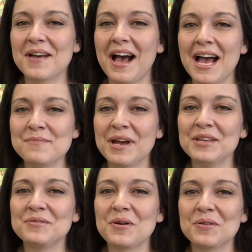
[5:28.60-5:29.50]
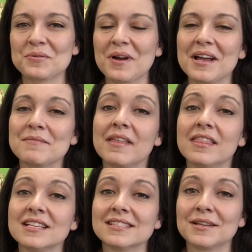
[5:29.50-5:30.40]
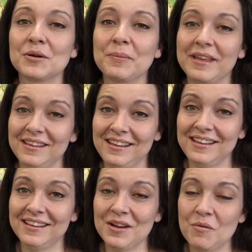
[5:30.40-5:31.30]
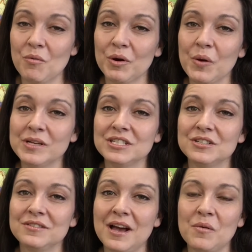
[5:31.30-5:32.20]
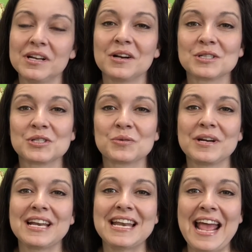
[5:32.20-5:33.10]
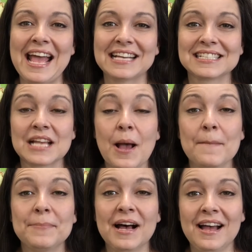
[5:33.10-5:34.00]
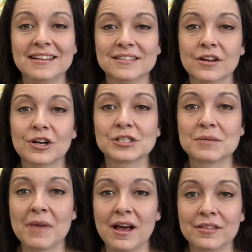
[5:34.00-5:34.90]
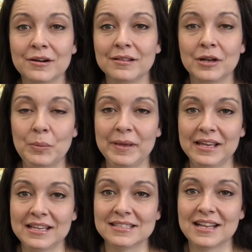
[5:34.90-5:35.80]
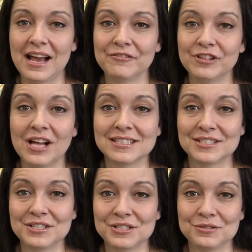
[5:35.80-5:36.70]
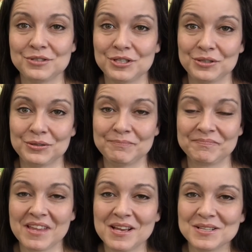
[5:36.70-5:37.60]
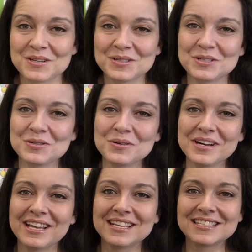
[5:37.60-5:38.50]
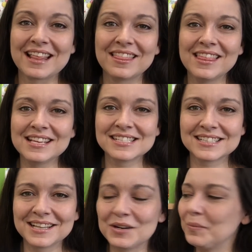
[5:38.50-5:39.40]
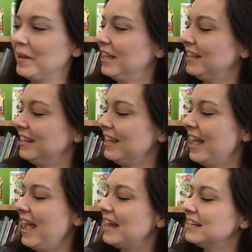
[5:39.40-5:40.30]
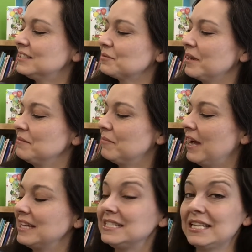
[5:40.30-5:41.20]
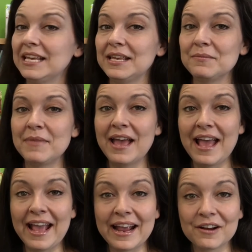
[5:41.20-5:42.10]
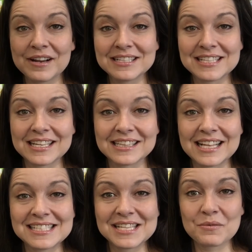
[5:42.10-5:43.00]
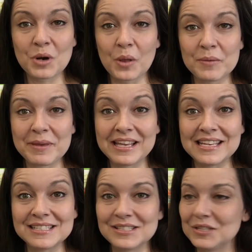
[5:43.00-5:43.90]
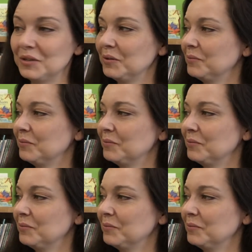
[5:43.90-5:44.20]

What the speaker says: I bet you know the rhyme, "This Little Piggy." Well, we're going to do that one in our story next, but there are some other little piggies that have lots to do too. So our story is This Little Piggy, and it's written by Tim Harrington. Let's see what all the piggies do.